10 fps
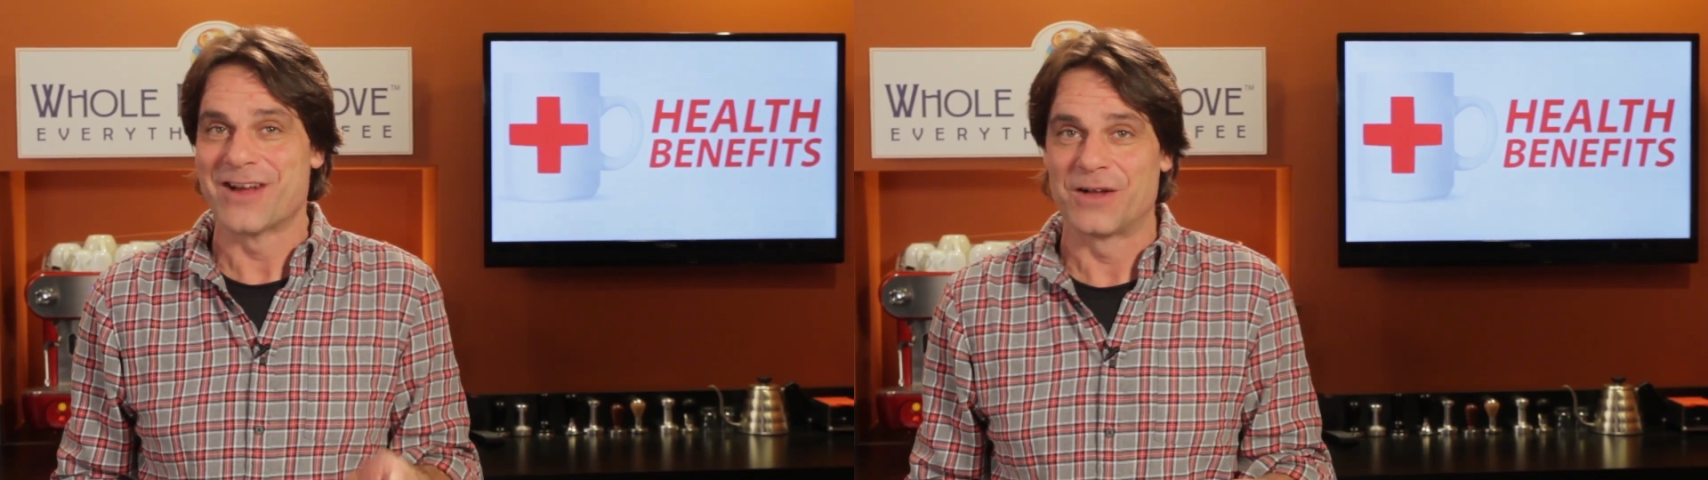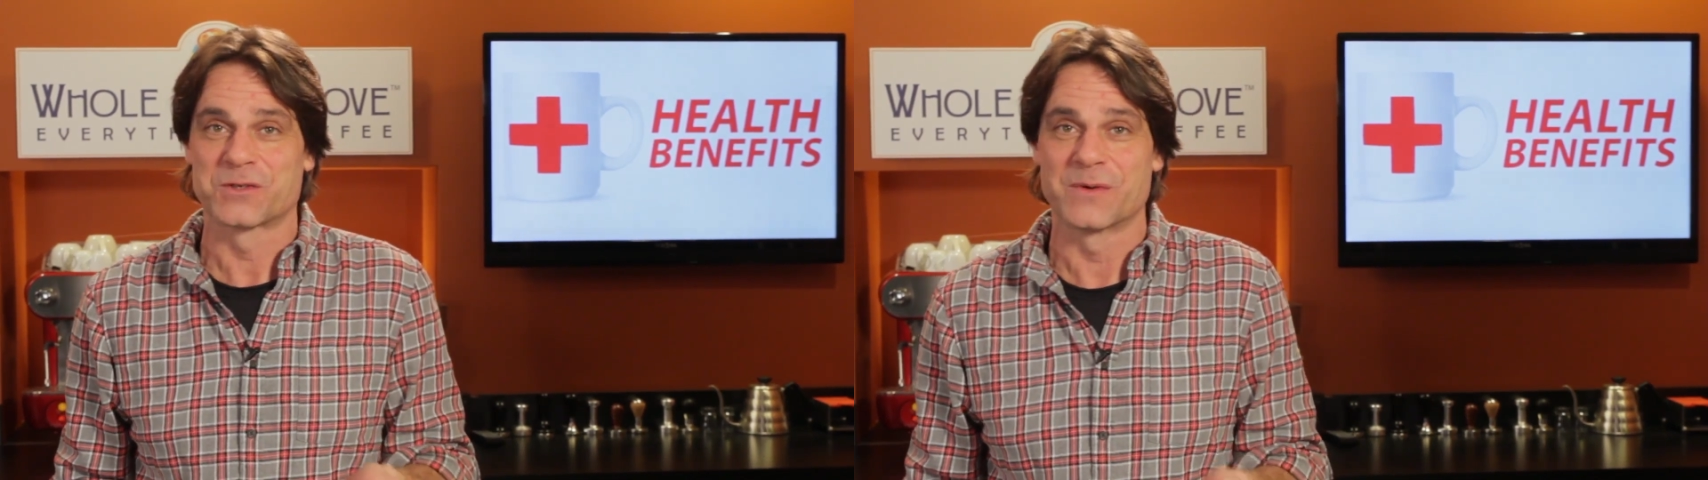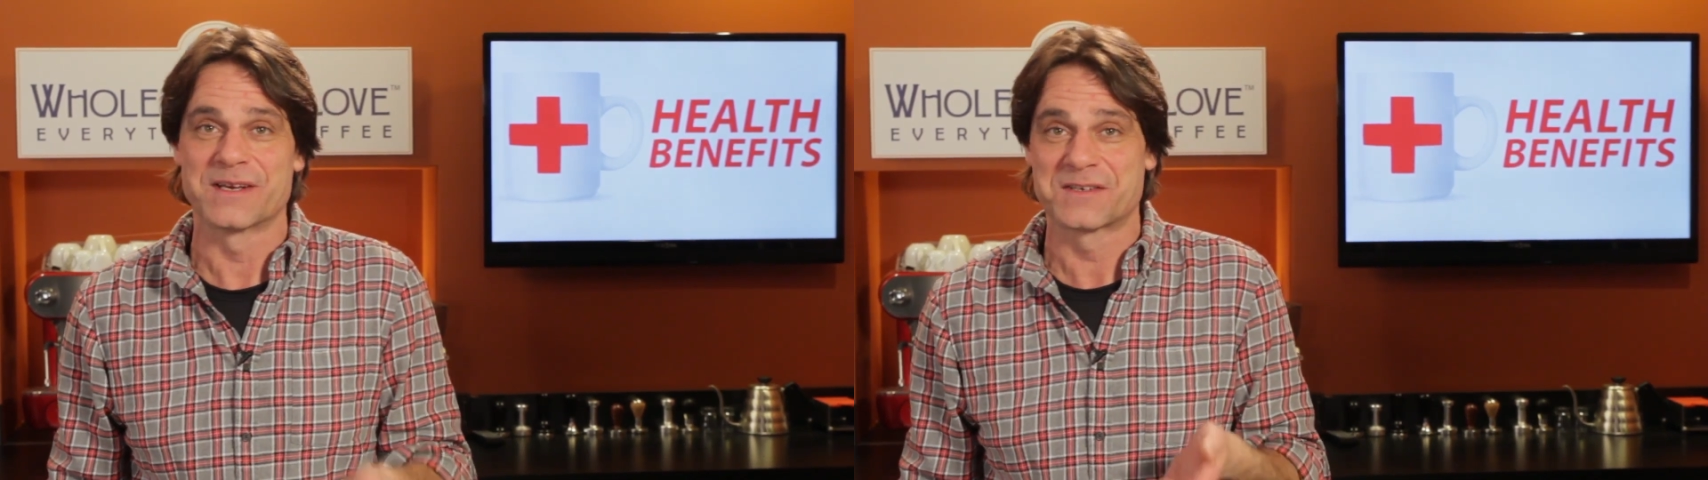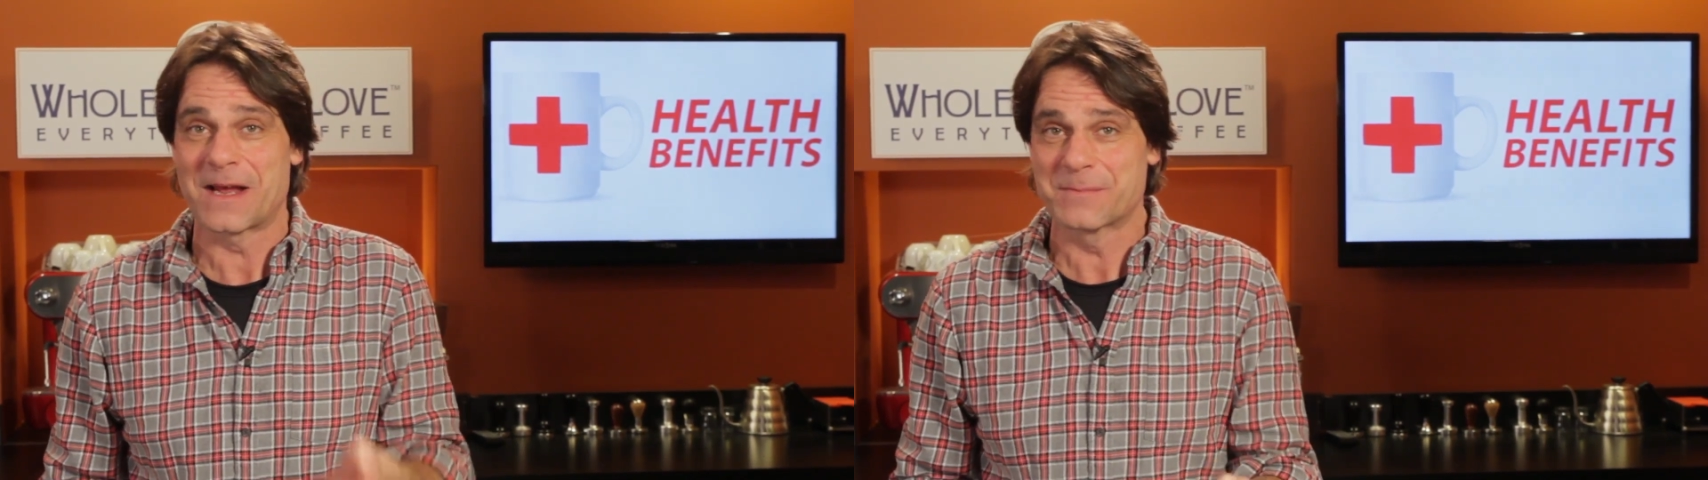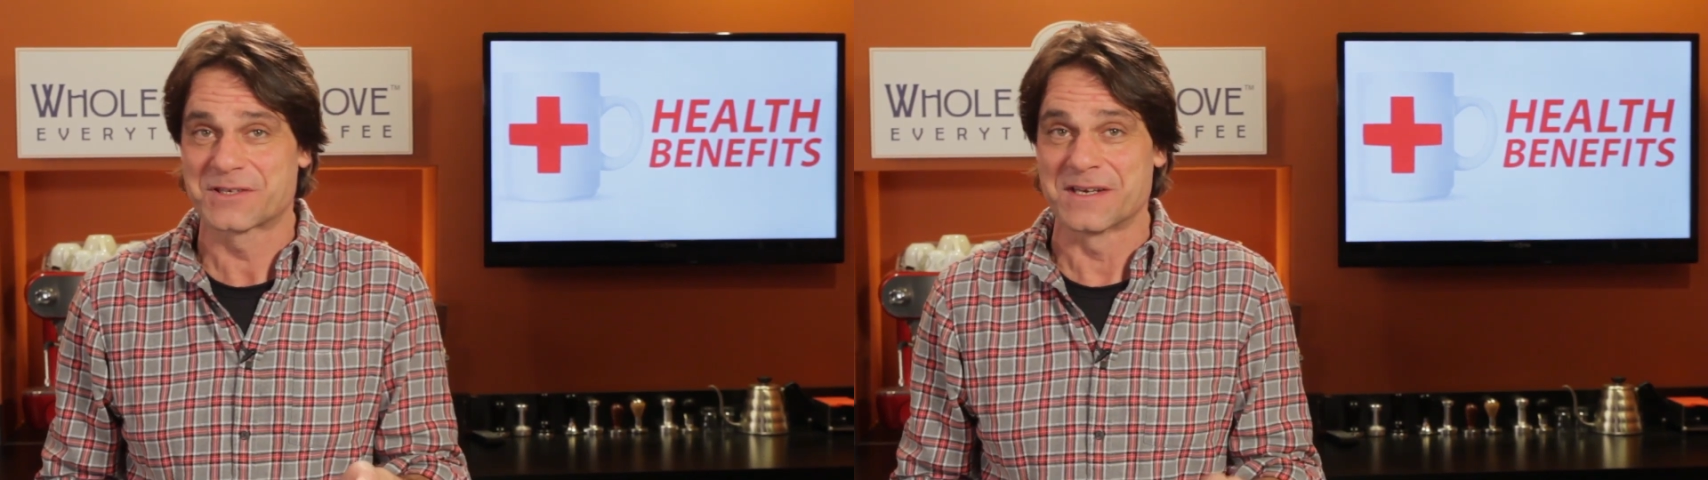altering
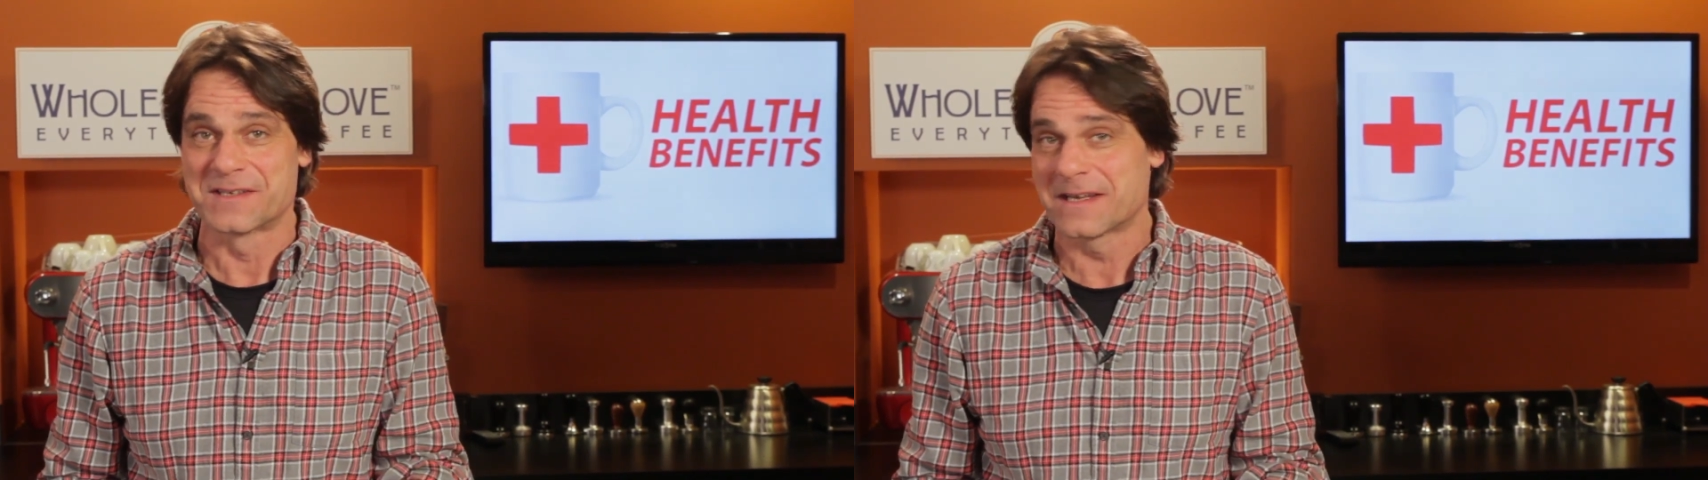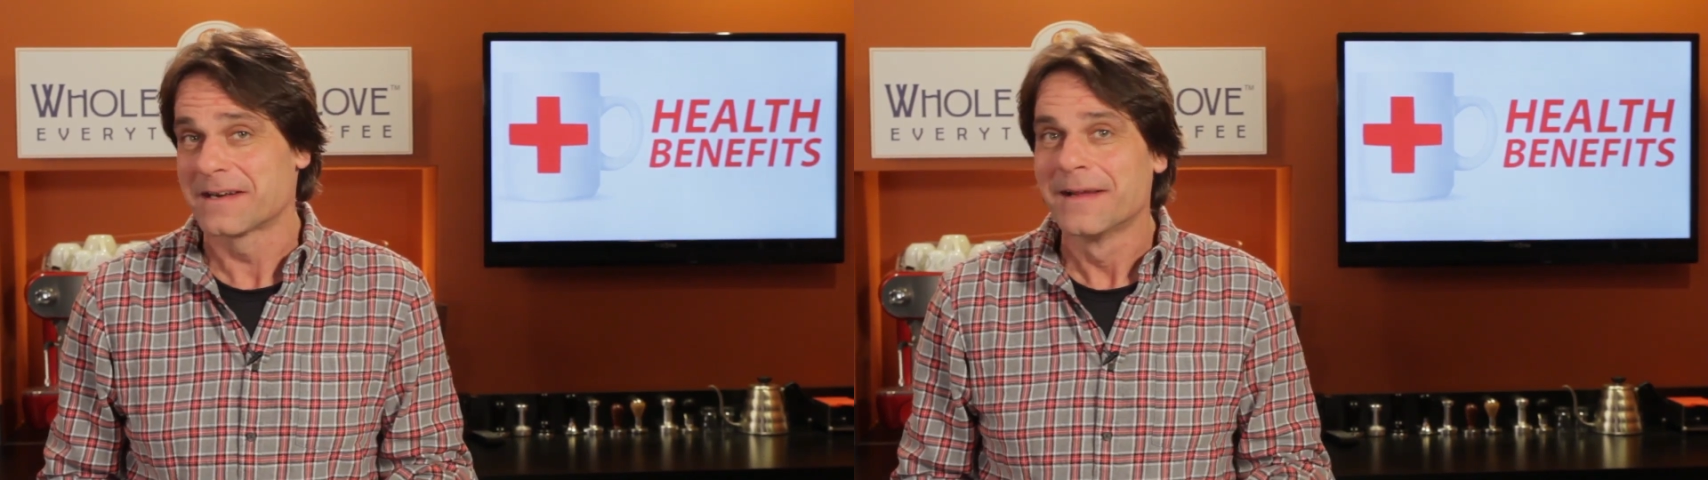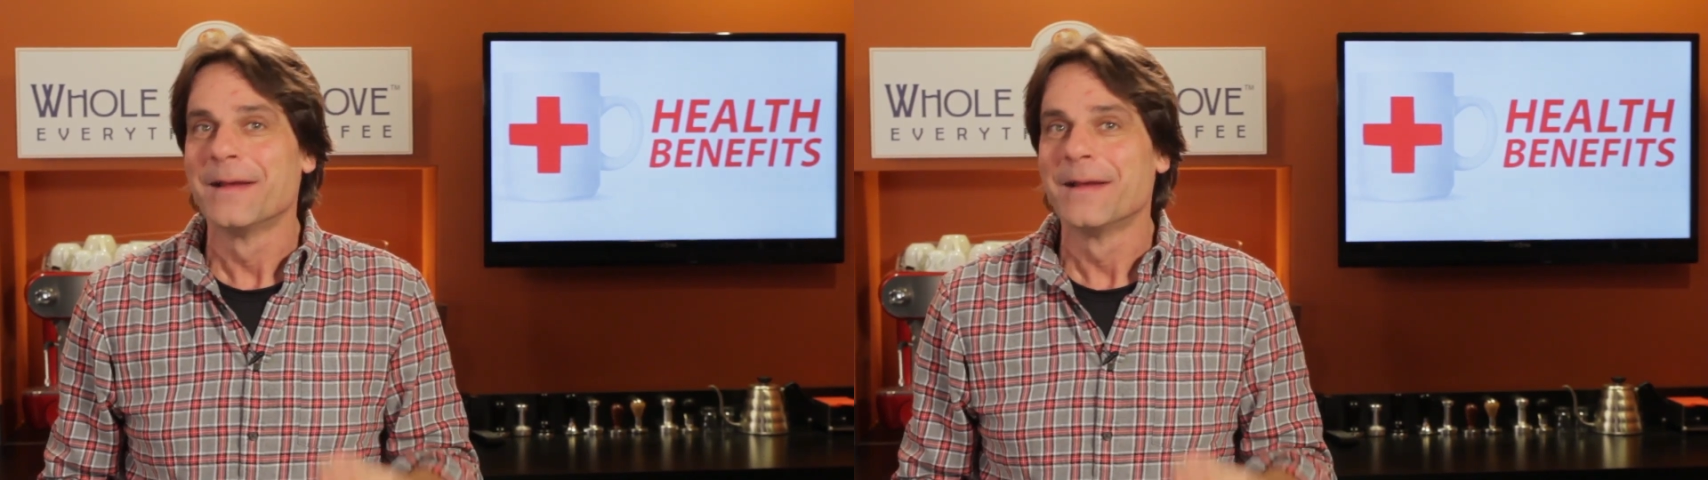substance. It